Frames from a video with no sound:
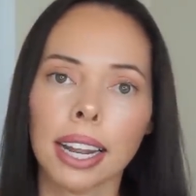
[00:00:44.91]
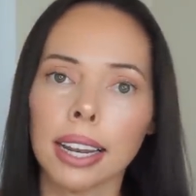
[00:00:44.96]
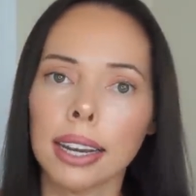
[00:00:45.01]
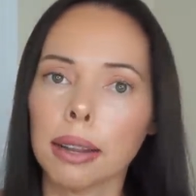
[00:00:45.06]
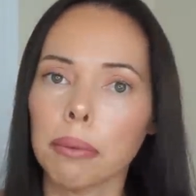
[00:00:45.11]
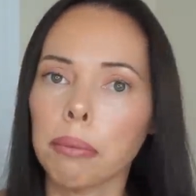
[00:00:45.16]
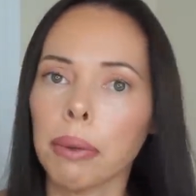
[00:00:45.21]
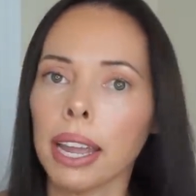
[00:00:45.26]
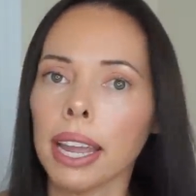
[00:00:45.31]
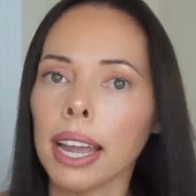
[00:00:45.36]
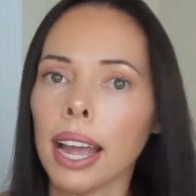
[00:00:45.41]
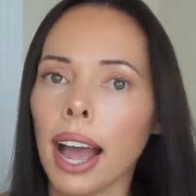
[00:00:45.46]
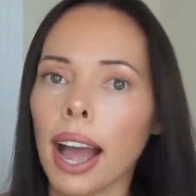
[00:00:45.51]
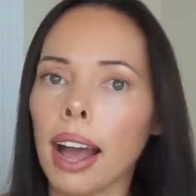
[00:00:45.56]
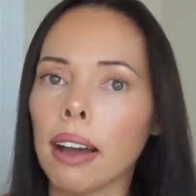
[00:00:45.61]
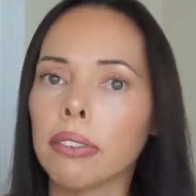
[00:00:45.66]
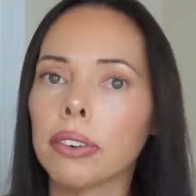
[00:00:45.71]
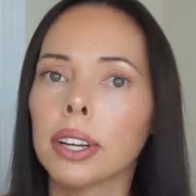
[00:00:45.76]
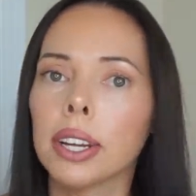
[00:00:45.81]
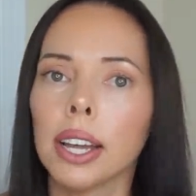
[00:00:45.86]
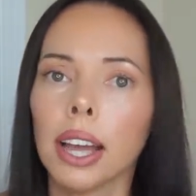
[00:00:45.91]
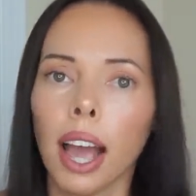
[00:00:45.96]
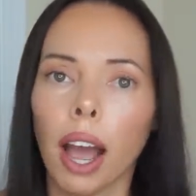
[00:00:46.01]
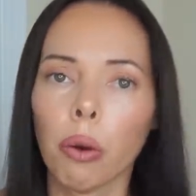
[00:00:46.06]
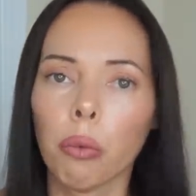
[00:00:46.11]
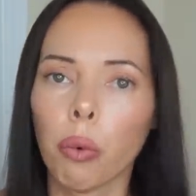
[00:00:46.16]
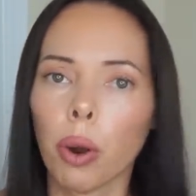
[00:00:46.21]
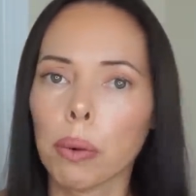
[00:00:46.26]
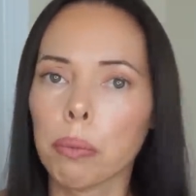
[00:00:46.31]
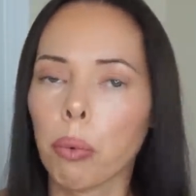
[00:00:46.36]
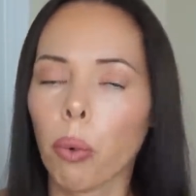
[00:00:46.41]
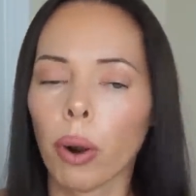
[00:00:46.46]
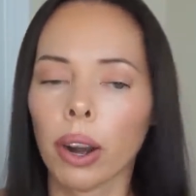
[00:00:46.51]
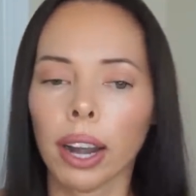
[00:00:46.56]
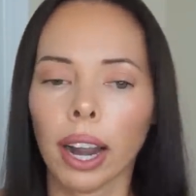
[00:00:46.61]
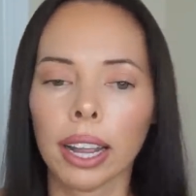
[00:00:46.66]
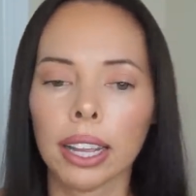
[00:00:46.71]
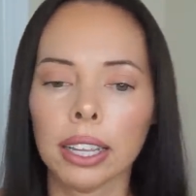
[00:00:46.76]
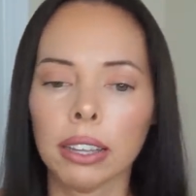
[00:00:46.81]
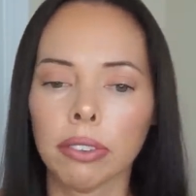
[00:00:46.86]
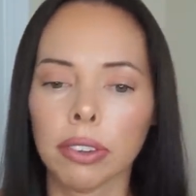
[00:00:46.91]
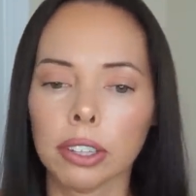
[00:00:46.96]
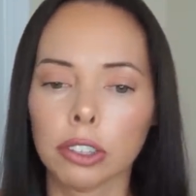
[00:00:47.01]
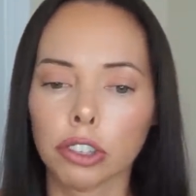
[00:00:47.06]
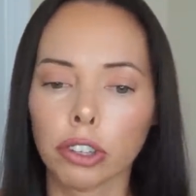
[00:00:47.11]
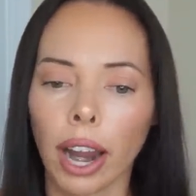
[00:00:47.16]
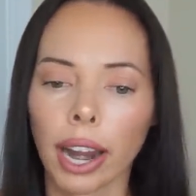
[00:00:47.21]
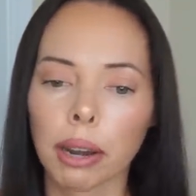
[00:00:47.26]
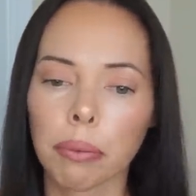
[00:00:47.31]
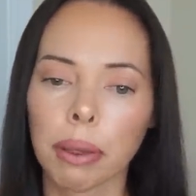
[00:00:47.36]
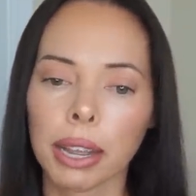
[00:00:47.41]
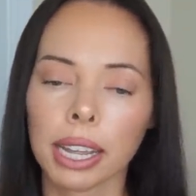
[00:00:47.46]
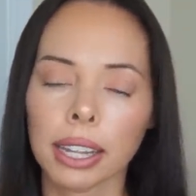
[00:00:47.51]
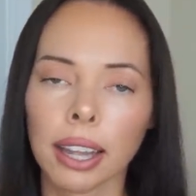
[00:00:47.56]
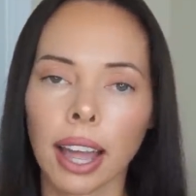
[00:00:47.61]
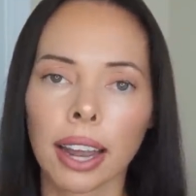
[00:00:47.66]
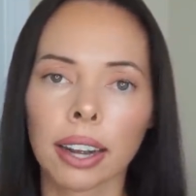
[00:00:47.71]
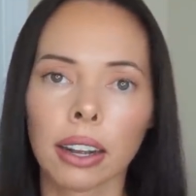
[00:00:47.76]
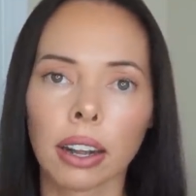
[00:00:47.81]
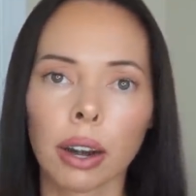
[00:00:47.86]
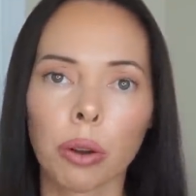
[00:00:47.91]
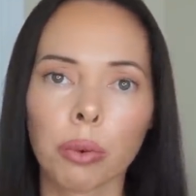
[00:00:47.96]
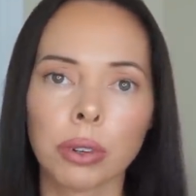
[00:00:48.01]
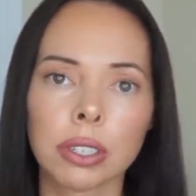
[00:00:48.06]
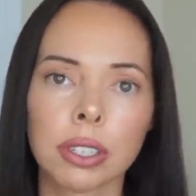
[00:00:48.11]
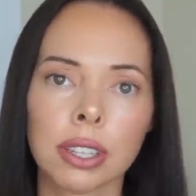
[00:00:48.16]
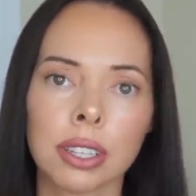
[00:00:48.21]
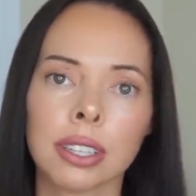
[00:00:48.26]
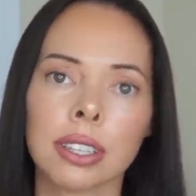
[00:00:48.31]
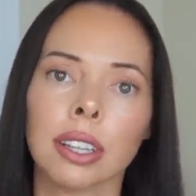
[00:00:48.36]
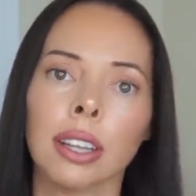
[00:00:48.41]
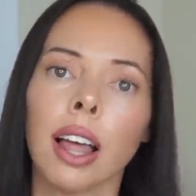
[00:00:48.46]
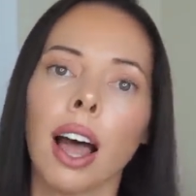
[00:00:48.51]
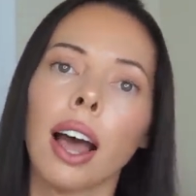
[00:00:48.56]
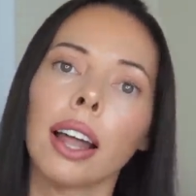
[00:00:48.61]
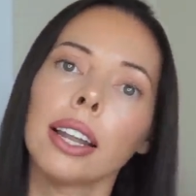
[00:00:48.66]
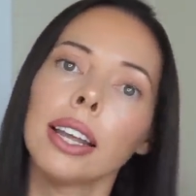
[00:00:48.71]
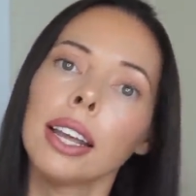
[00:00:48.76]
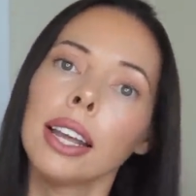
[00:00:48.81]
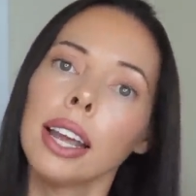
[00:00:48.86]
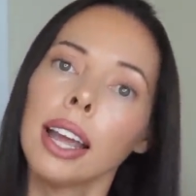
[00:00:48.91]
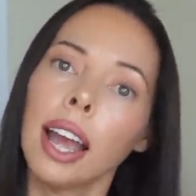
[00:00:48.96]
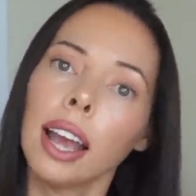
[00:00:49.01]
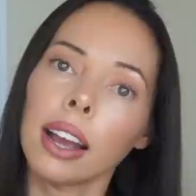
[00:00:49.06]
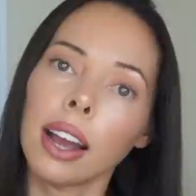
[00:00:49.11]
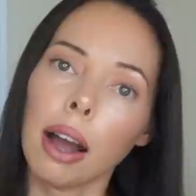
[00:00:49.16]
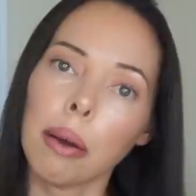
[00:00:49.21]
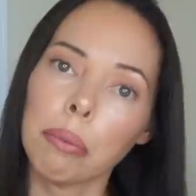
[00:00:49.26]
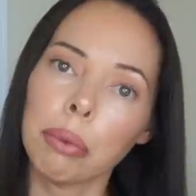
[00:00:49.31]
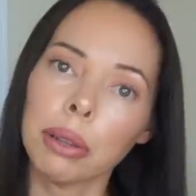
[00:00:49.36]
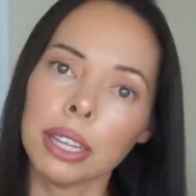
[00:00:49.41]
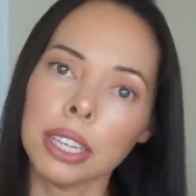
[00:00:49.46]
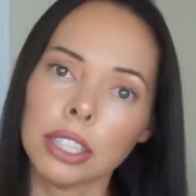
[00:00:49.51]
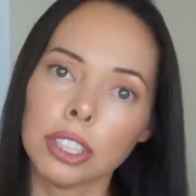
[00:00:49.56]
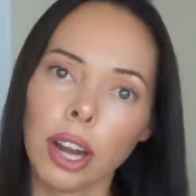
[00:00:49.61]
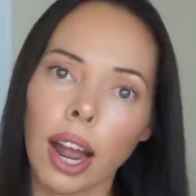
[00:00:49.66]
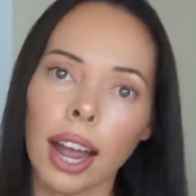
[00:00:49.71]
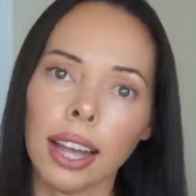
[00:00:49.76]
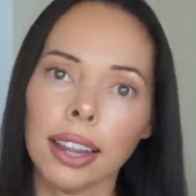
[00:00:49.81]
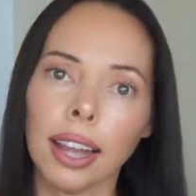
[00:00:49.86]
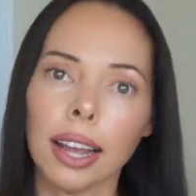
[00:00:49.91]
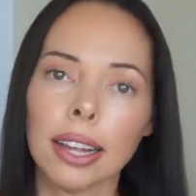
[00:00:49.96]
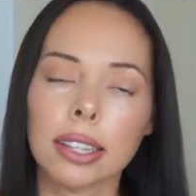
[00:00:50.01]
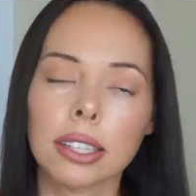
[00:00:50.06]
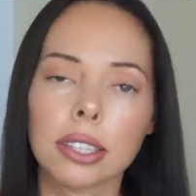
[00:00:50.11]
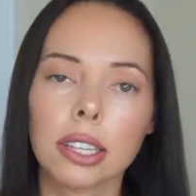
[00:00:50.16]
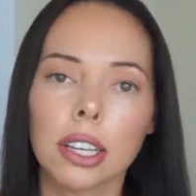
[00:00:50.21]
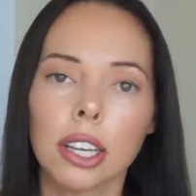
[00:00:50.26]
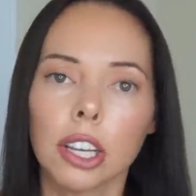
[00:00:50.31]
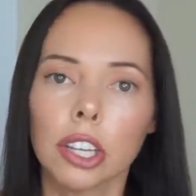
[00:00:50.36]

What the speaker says: And it may have, at one point I even tried to make it lighter and I went to the salon and got bleach highlights.